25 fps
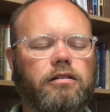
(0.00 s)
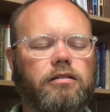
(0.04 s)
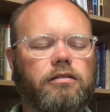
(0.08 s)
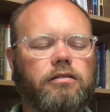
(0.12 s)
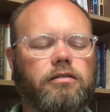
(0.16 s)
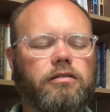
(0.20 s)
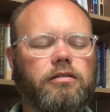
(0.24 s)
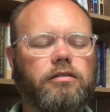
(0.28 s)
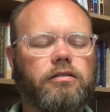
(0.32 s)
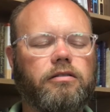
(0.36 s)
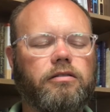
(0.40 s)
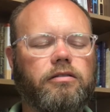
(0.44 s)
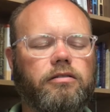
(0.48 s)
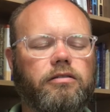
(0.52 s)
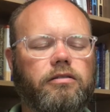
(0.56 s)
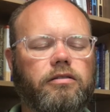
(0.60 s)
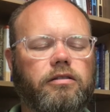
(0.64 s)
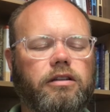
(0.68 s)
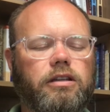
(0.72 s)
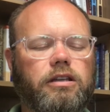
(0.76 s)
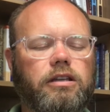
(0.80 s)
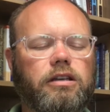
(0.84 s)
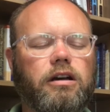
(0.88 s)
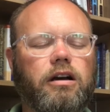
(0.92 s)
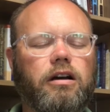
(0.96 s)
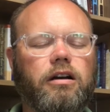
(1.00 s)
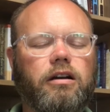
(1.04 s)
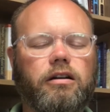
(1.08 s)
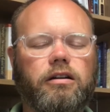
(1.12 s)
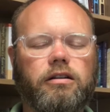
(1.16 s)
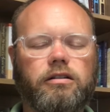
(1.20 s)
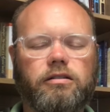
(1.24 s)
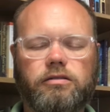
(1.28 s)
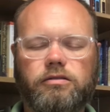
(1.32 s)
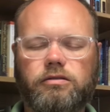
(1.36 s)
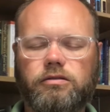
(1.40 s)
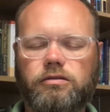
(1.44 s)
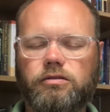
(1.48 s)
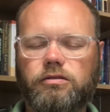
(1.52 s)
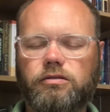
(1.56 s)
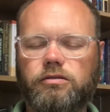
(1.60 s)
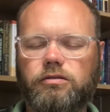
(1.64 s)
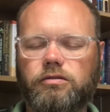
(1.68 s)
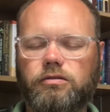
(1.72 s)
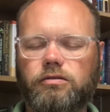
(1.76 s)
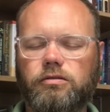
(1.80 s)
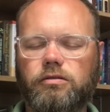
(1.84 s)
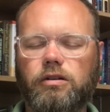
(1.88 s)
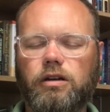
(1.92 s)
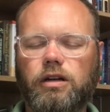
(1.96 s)
the the young
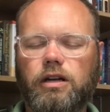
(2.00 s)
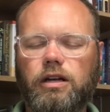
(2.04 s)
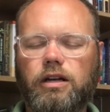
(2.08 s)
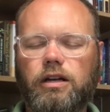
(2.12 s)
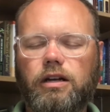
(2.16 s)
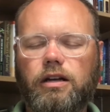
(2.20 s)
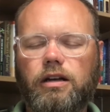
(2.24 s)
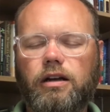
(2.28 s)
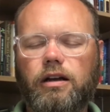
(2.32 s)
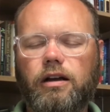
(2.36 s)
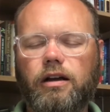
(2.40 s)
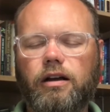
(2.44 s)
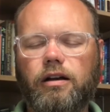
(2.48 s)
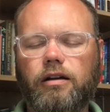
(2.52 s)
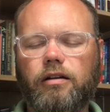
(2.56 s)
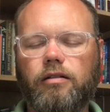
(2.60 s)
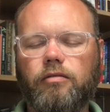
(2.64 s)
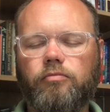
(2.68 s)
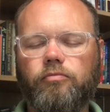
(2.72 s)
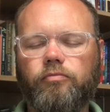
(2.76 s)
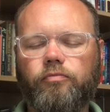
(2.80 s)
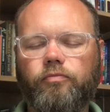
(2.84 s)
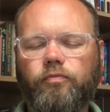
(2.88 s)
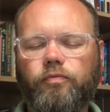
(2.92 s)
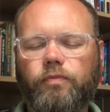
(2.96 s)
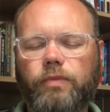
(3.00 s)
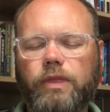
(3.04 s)
who um,